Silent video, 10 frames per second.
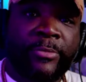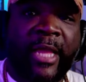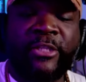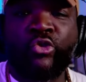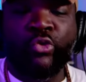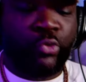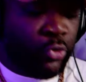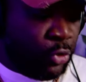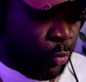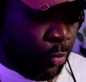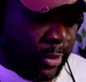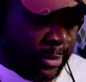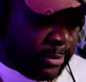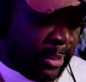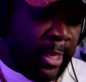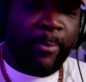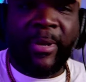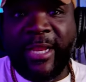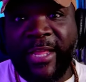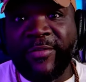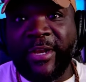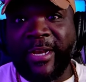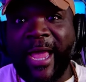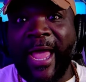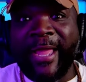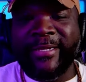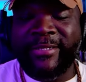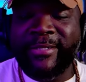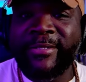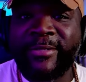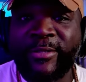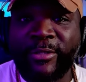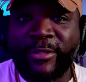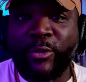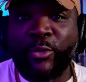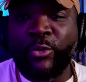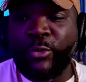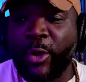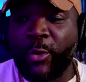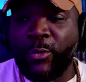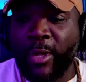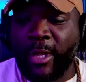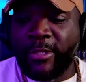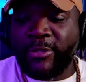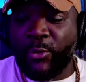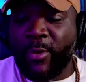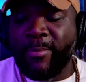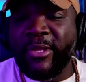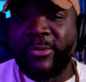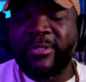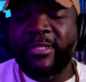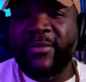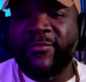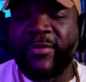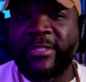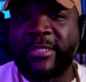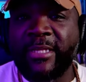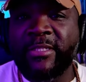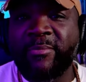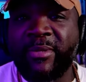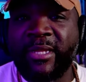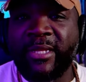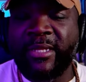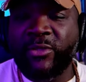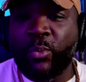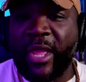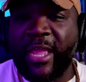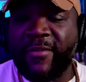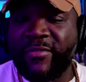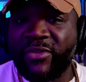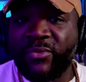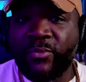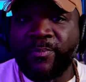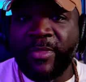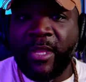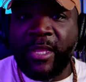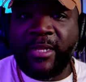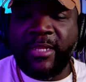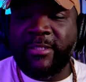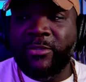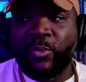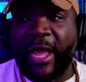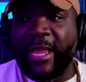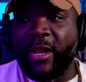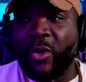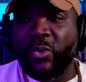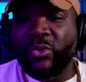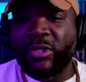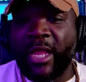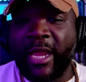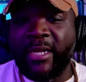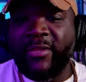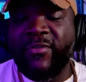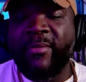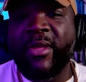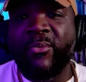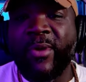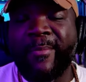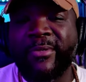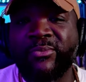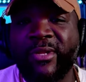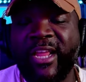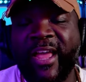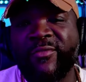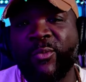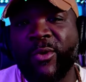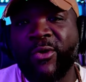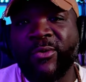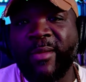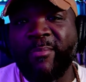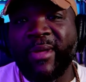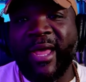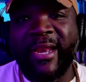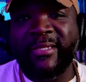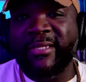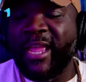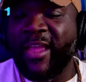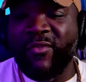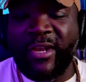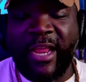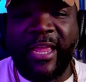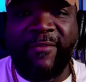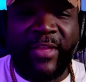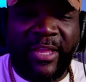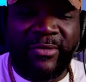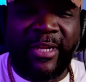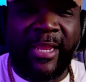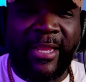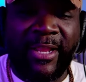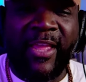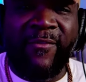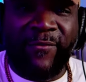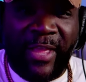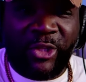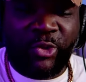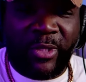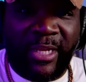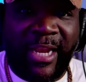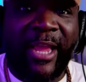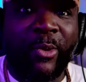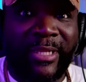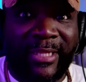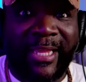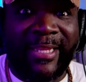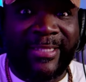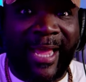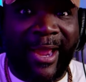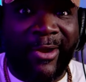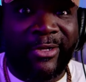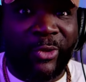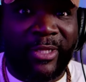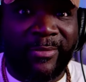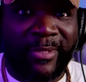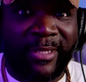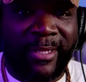That's true, too, because believe it or not, you know, doing music for sex appeal is a wave, too. And this is why a lot of these female rappers really have to work on their bodies every day. Eventually, they're going to get tired, trust me.